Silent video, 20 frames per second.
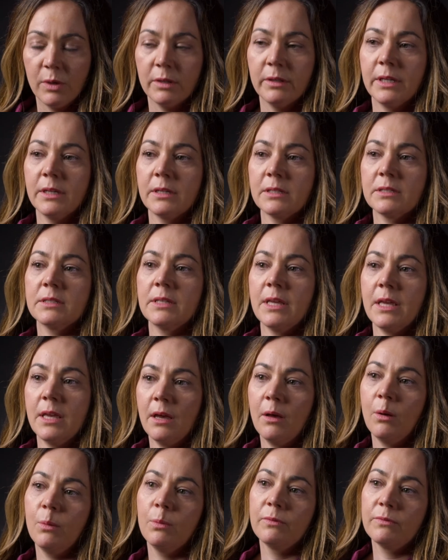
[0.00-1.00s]
willing to seek
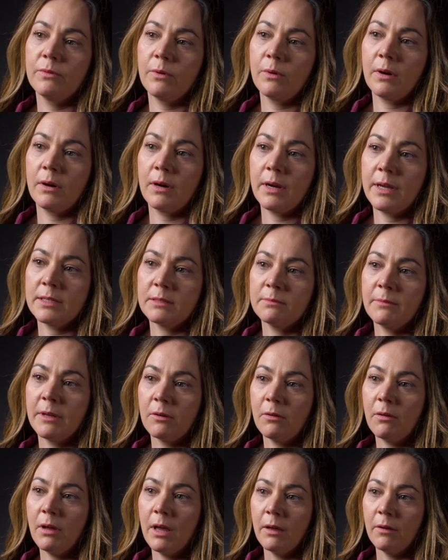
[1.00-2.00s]
help for his
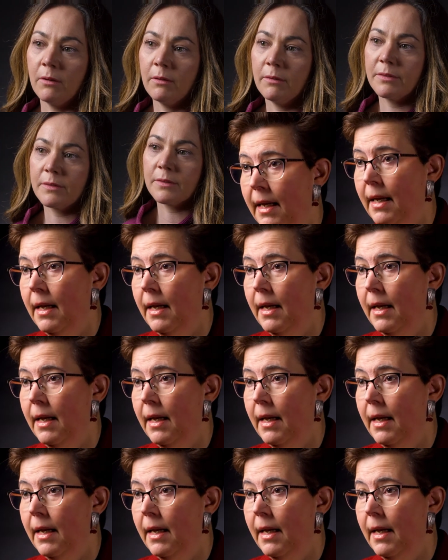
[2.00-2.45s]
mental health.